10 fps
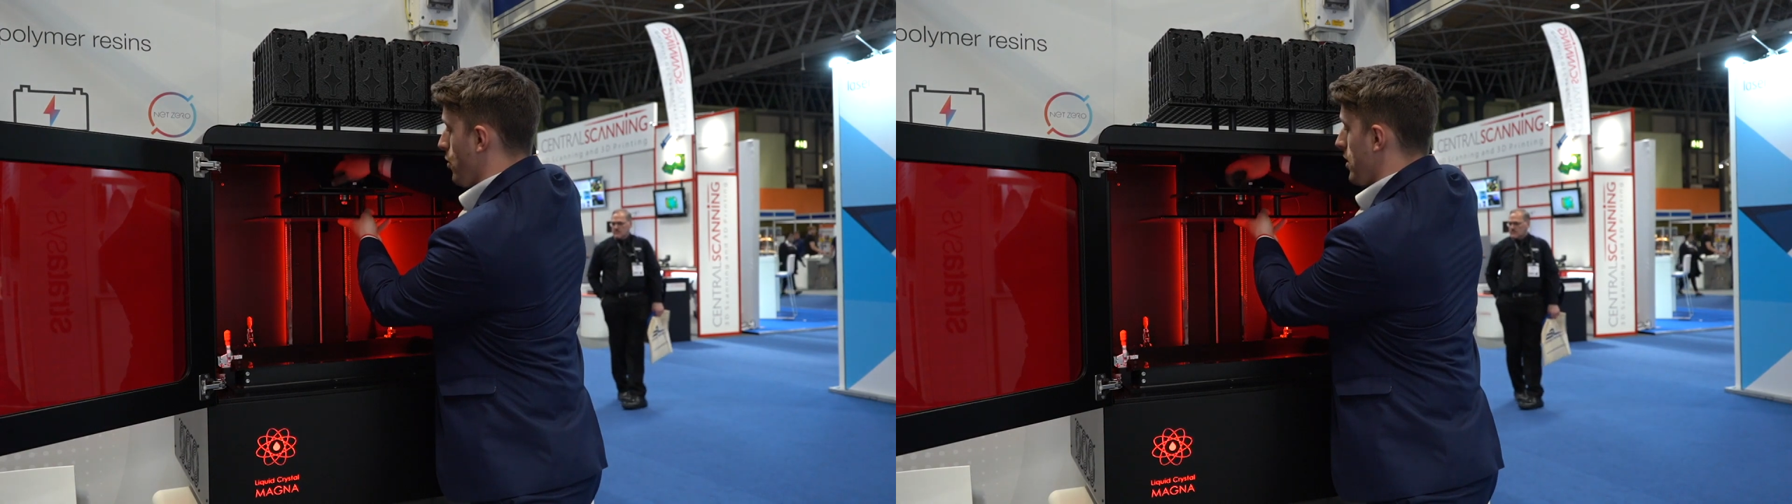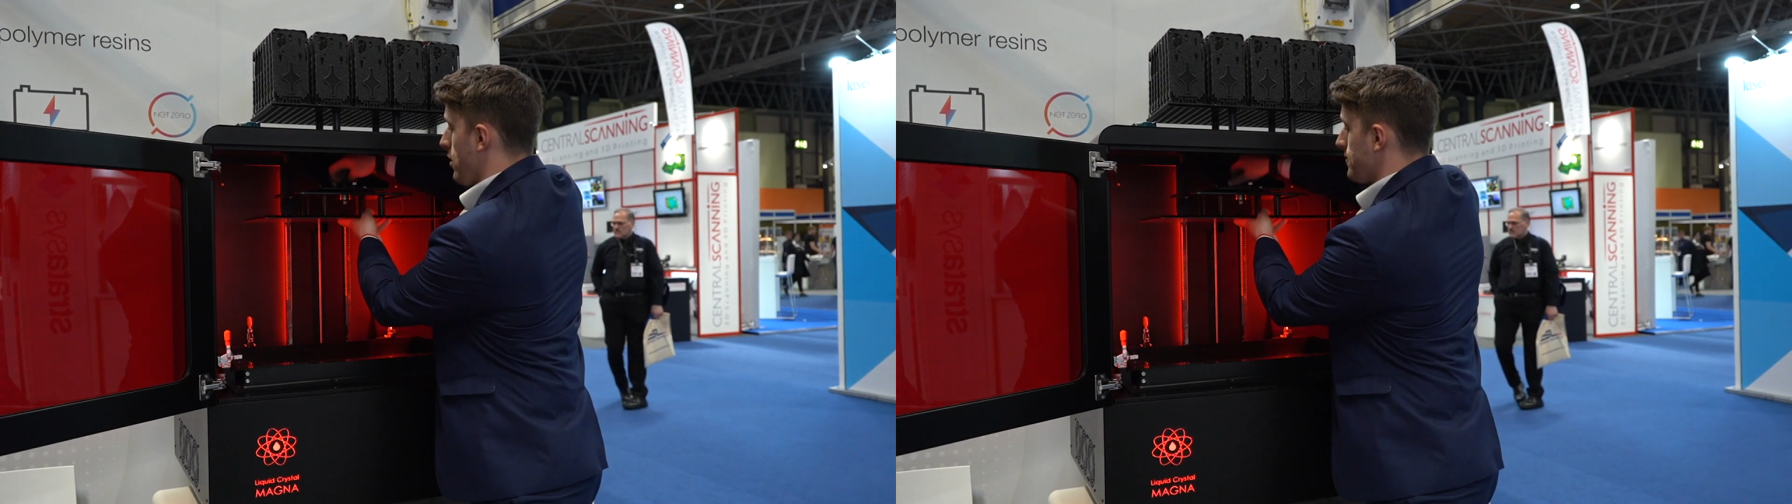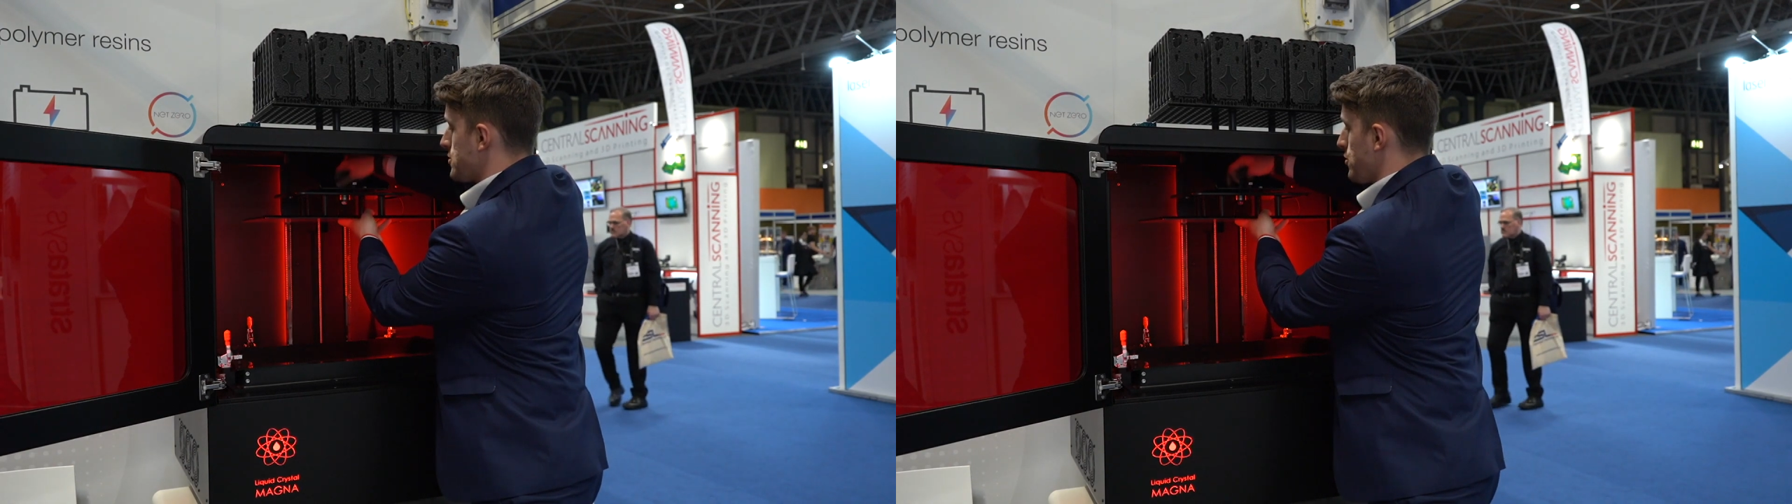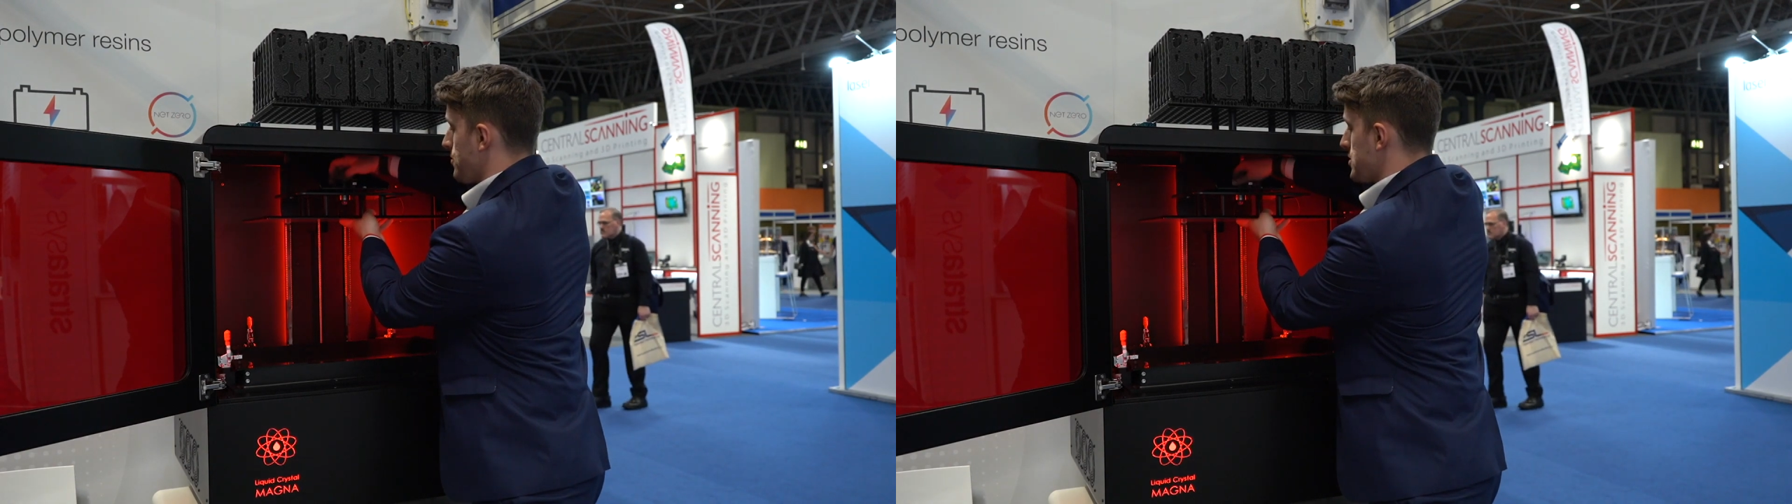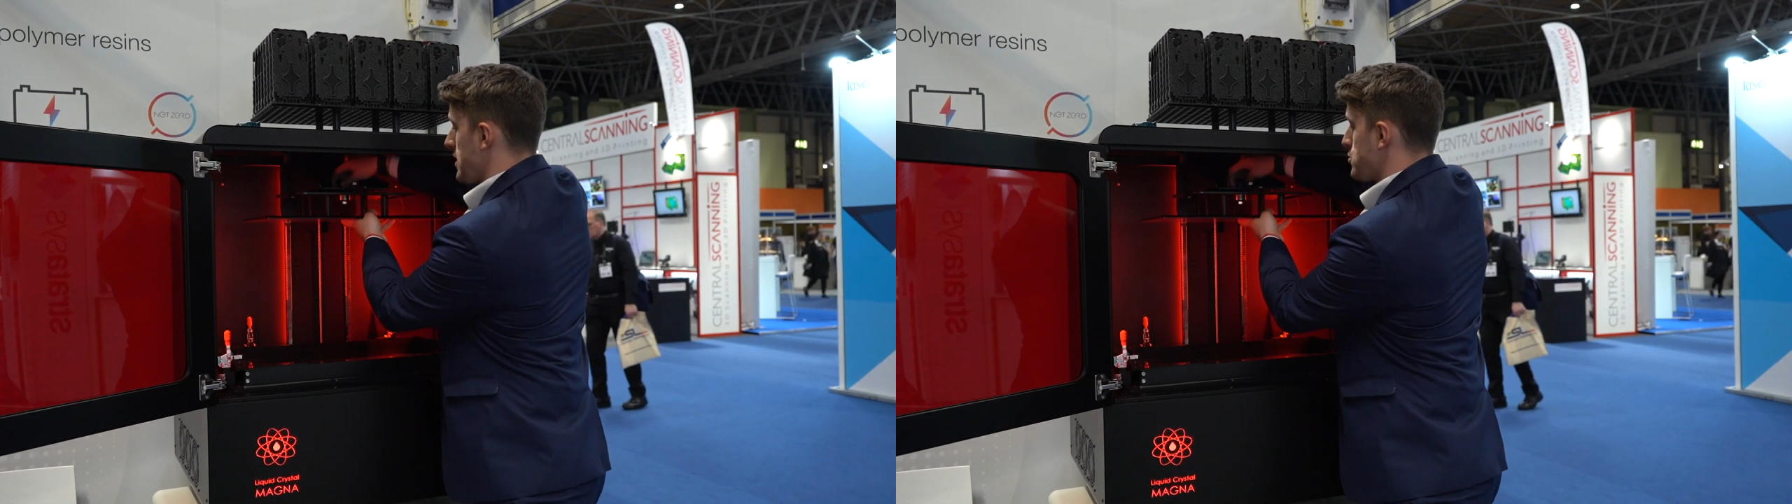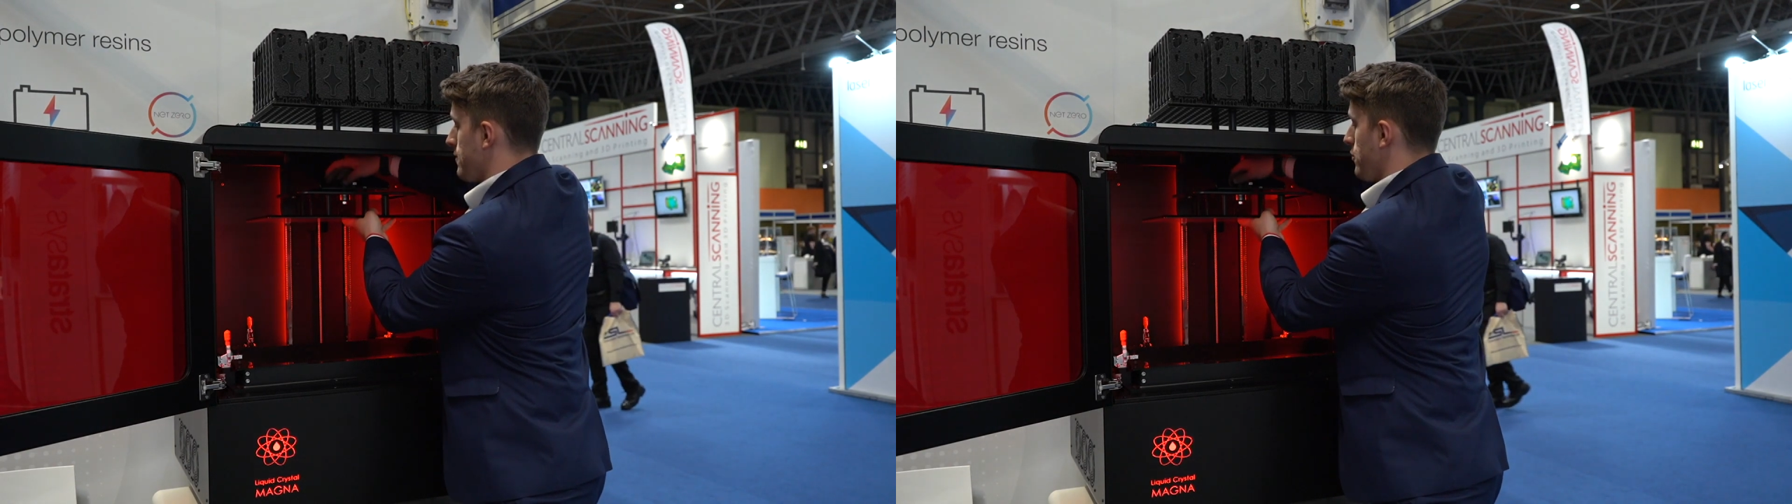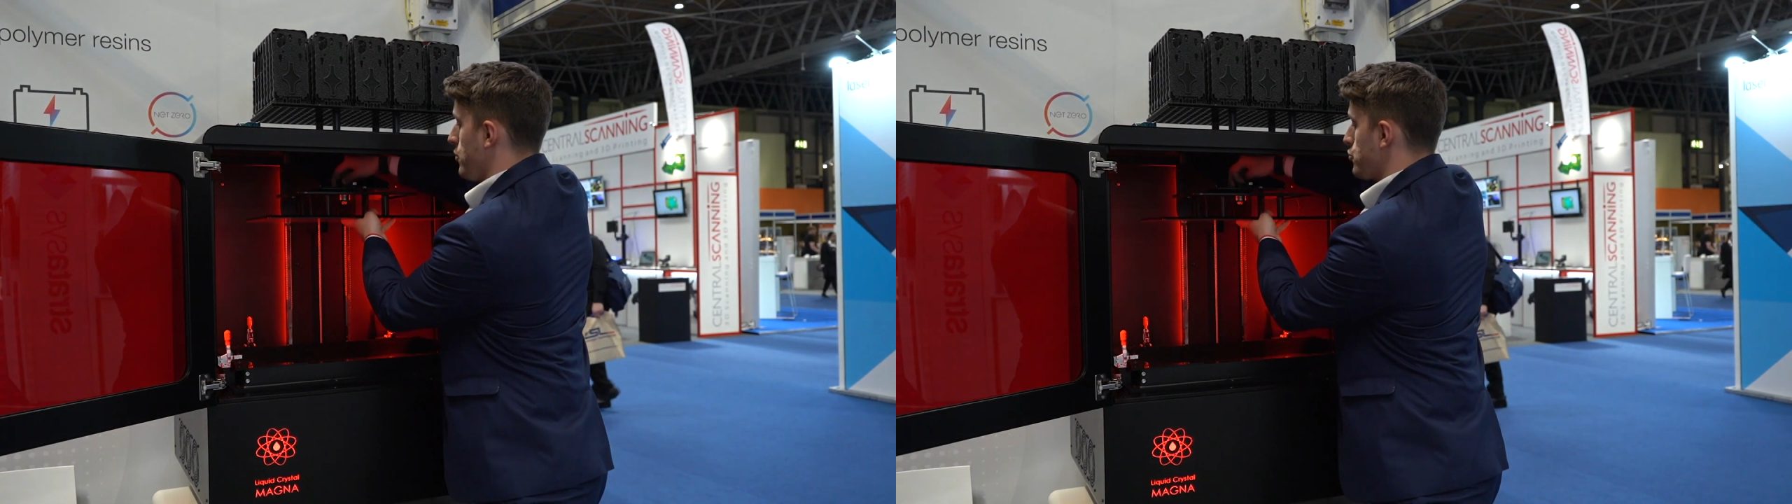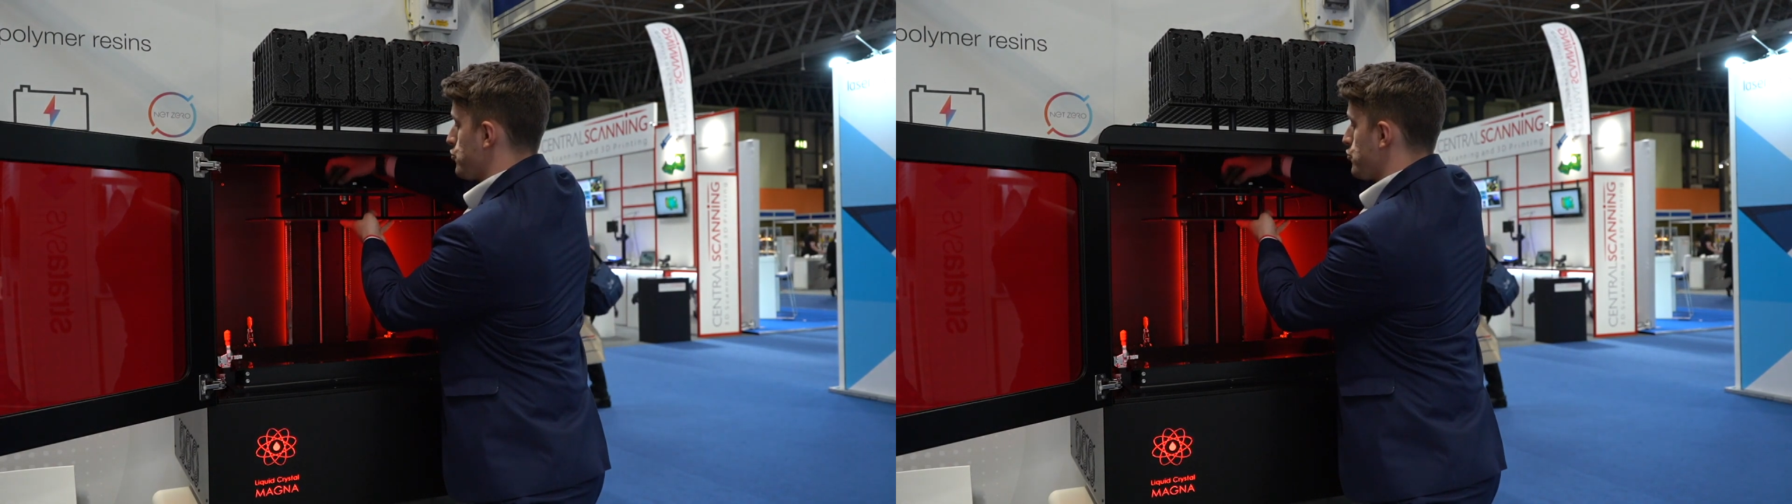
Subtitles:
where it offers you the potential for